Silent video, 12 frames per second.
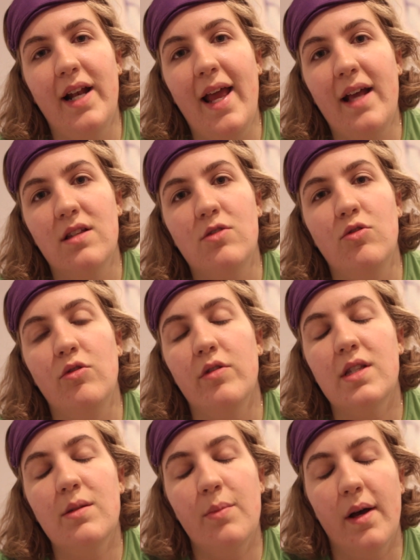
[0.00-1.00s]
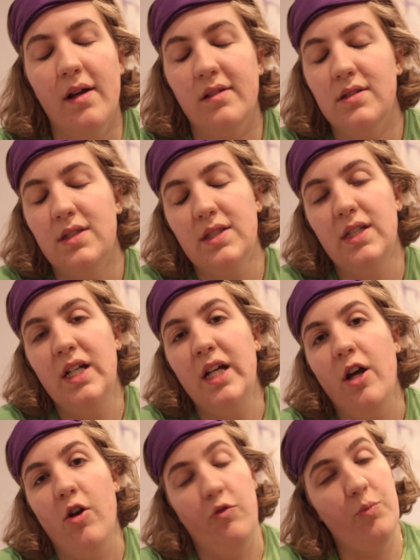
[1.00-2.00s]
the less touristy parts
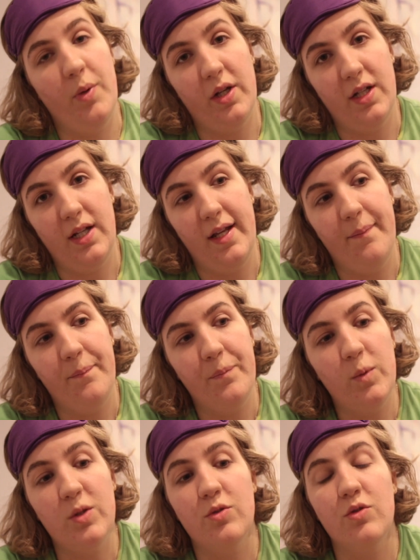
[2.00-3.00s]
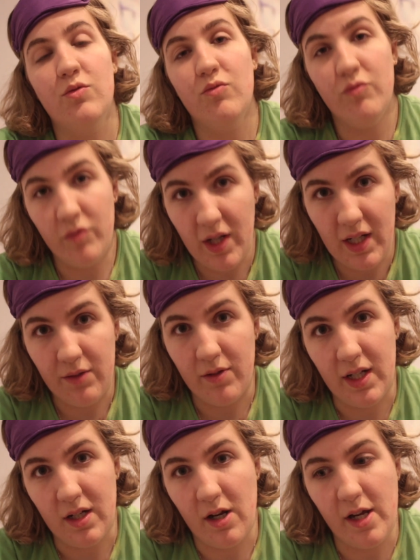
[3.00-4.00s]
of Brooklyn, which was really,
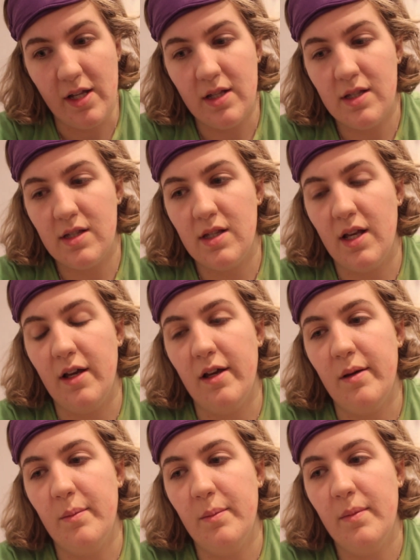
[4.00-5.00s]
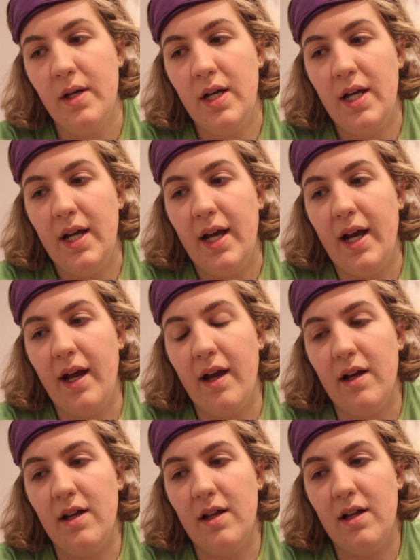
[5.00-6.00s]
really nice.
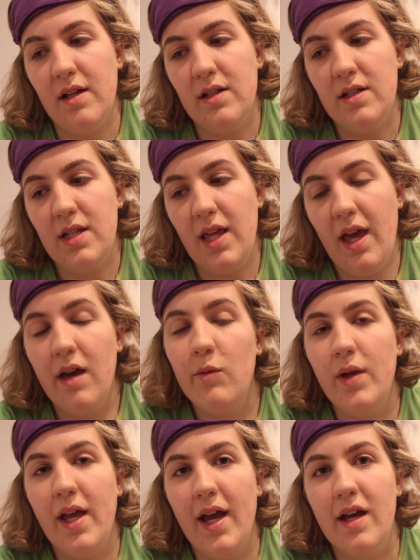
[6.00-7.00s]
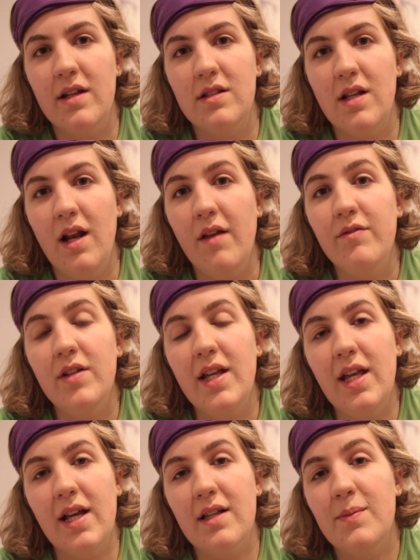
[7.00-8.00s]
We had a
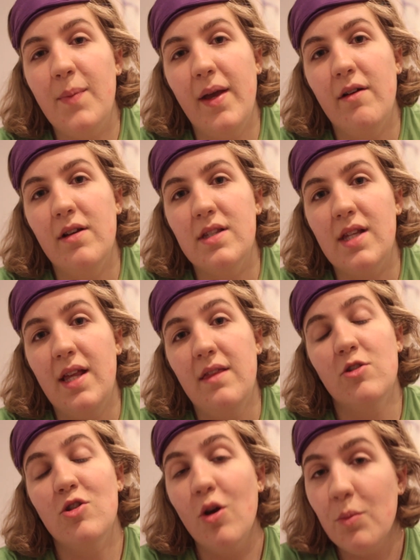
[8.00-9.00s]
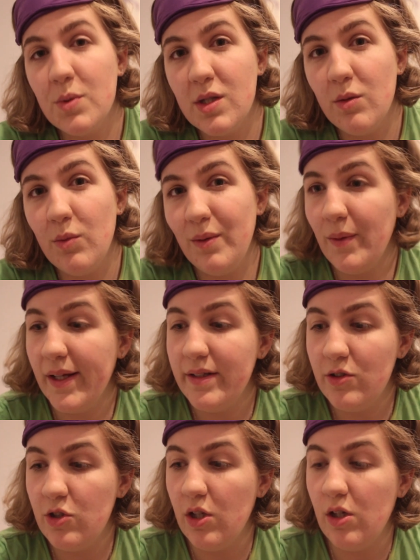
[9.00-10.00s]
lovely experience in the shops that we
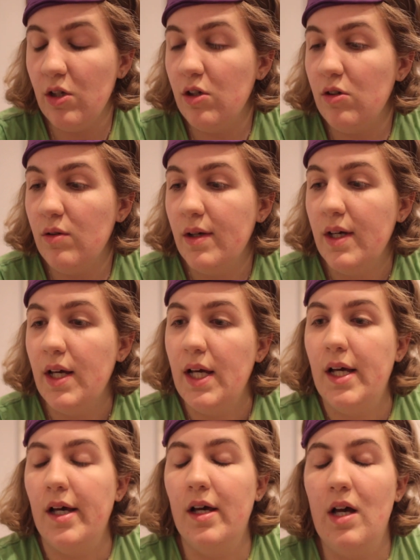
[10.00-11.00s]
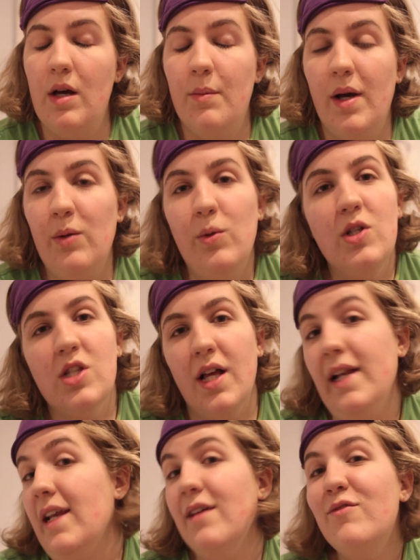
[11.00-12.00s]
went to. I wish that
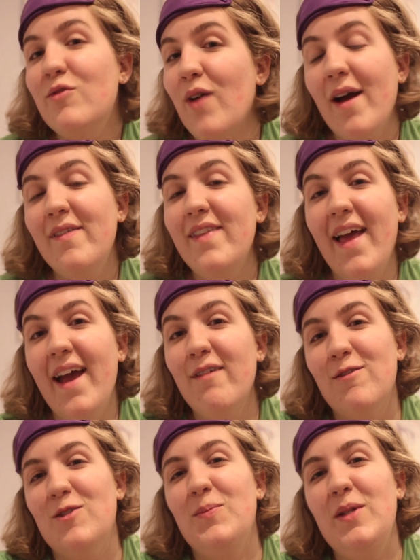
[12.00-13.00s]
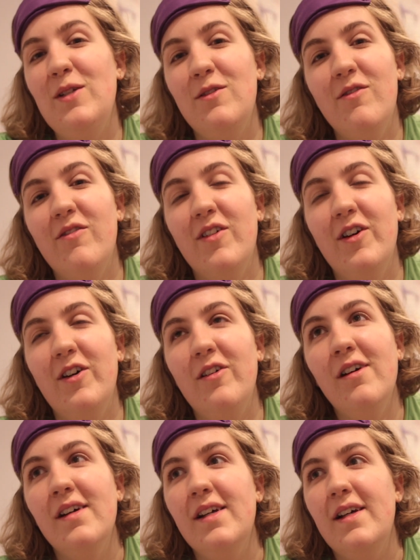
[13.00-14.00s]
I lived around there. It was beautiful.